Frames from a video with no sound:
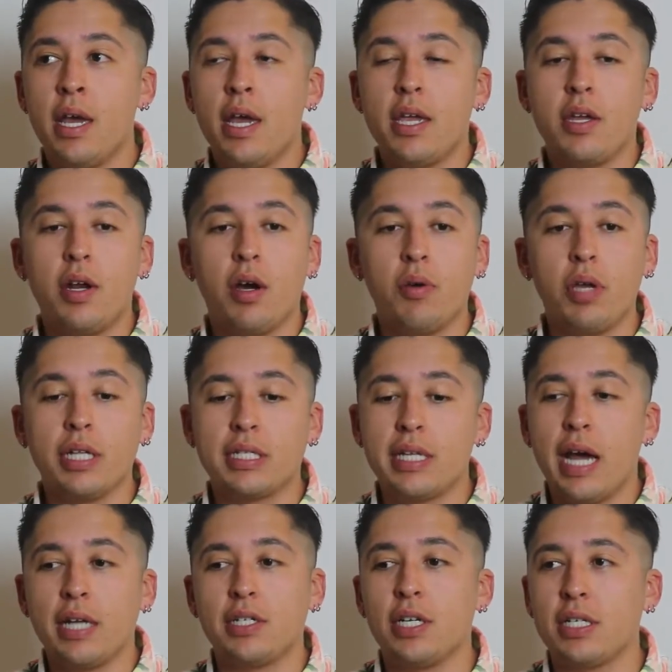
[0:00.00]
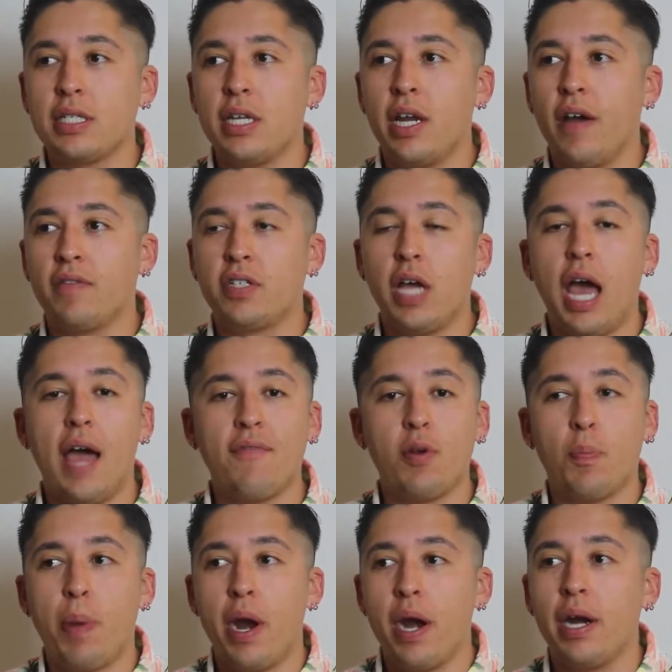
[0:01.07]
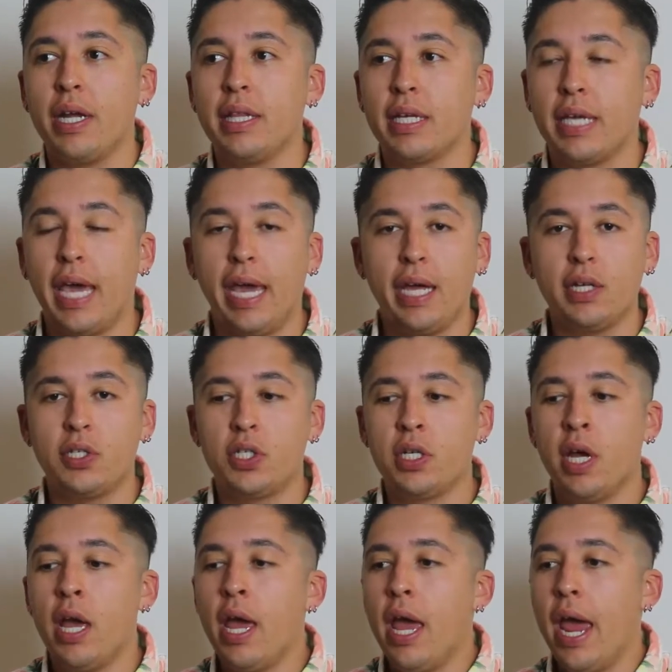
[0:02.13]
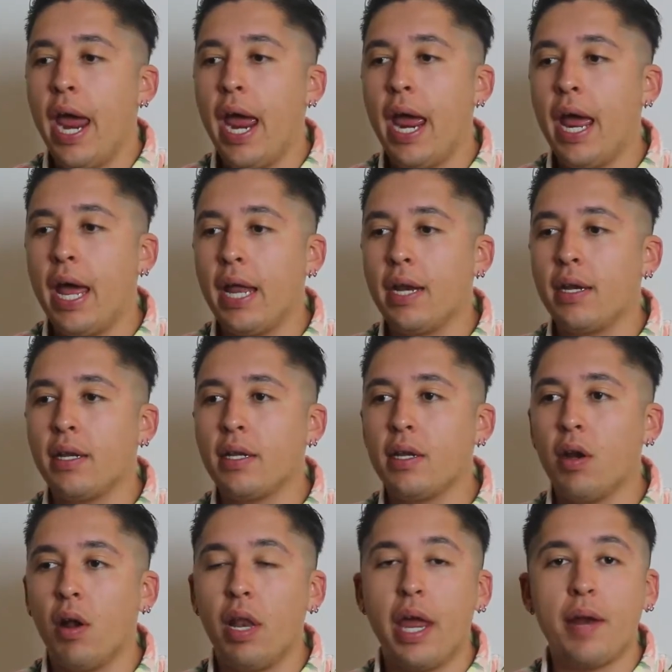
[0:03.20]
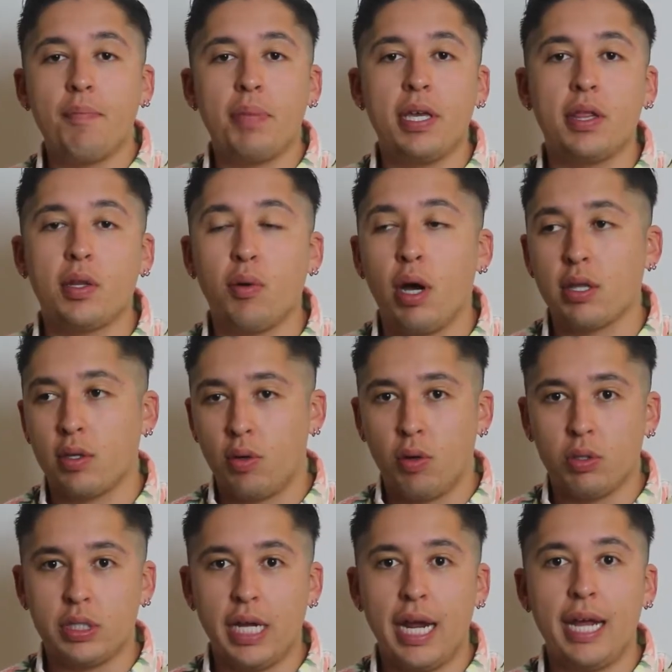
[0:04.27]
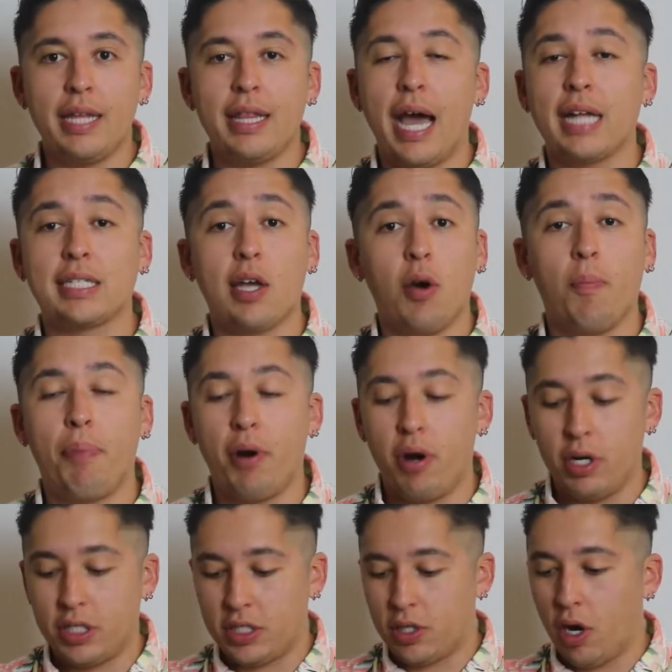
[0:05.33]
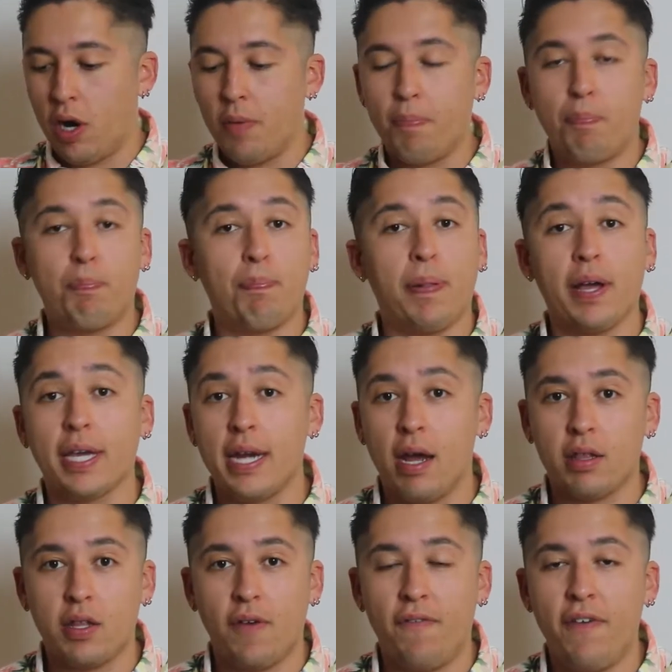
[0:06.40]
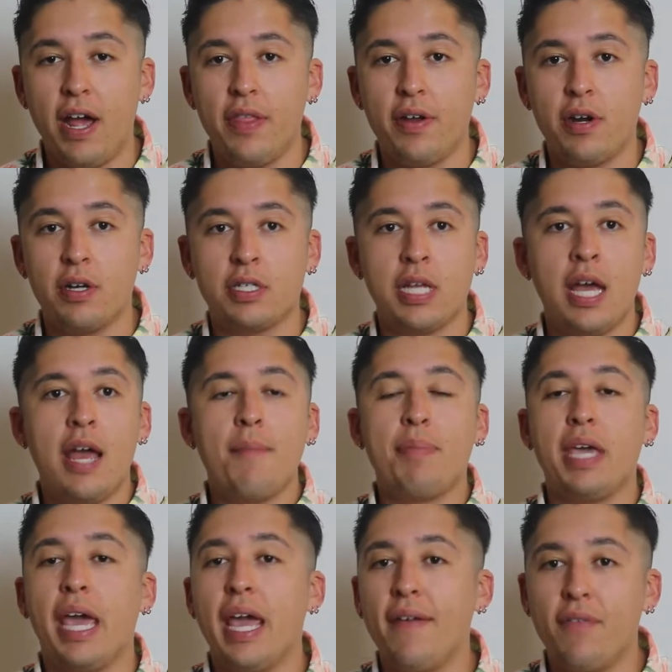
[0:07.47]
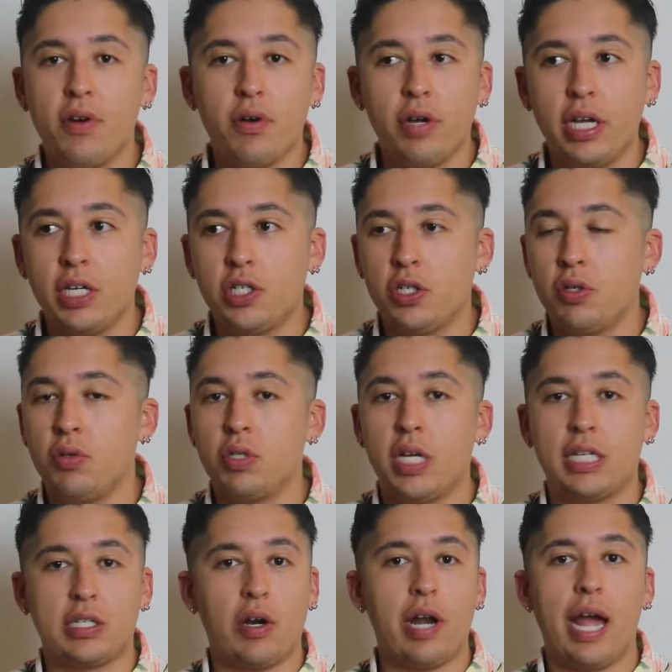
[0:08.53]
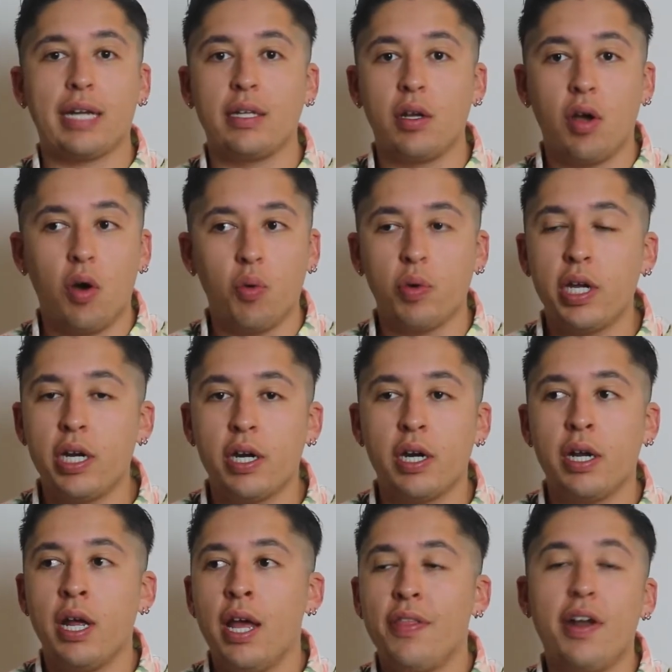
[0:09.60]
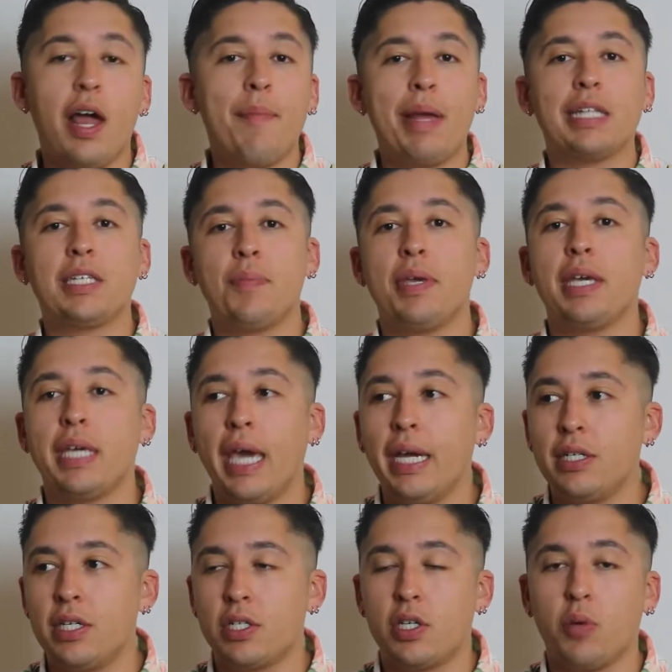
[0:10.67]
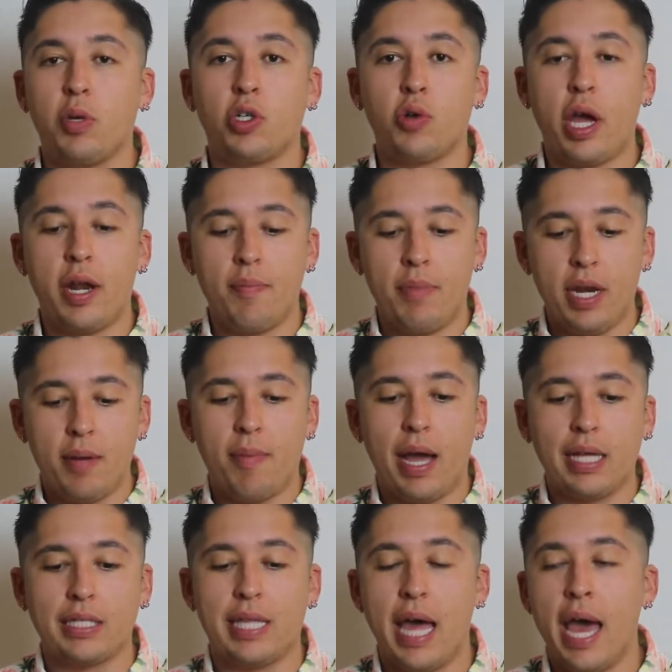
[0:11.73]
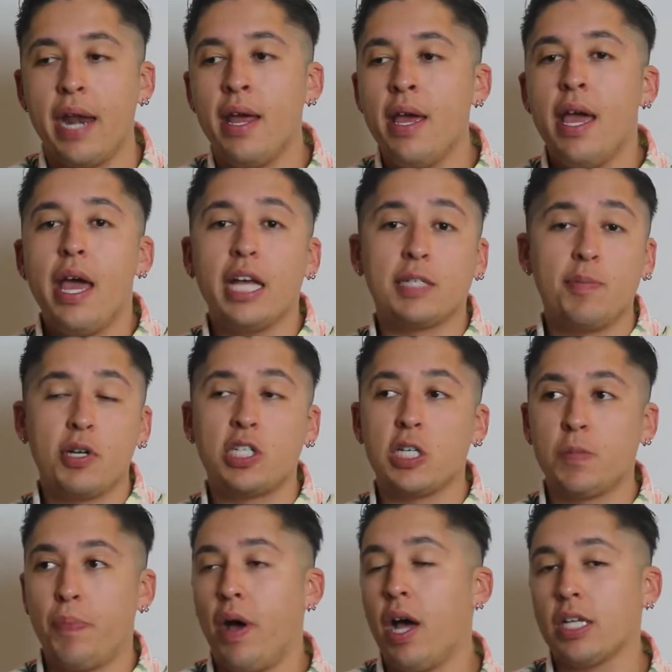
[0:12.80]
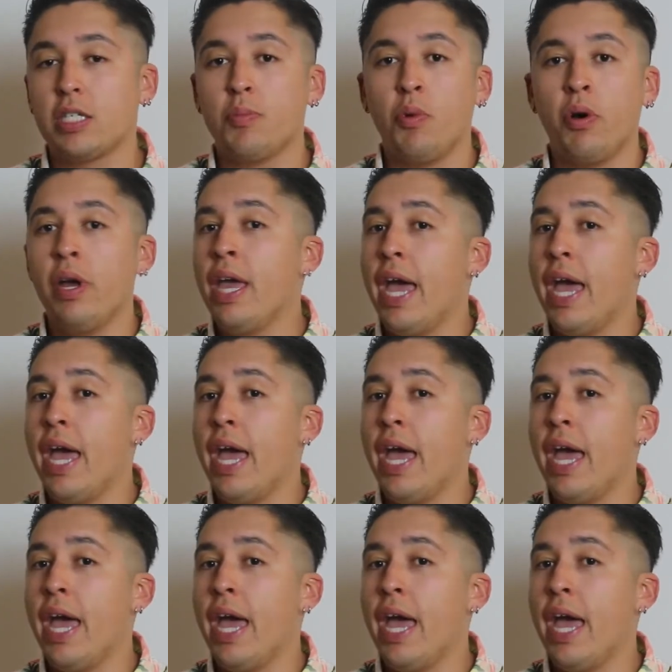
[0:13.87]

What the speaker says: You know, it's not just enough to have your parrot in the cage and, you know, let them be throughout the whole day. That's how birds start plucking out their feathers, behavioral issues, they start acting all weird. They're not meant to be in cages, so we try to minimize that as much as possible.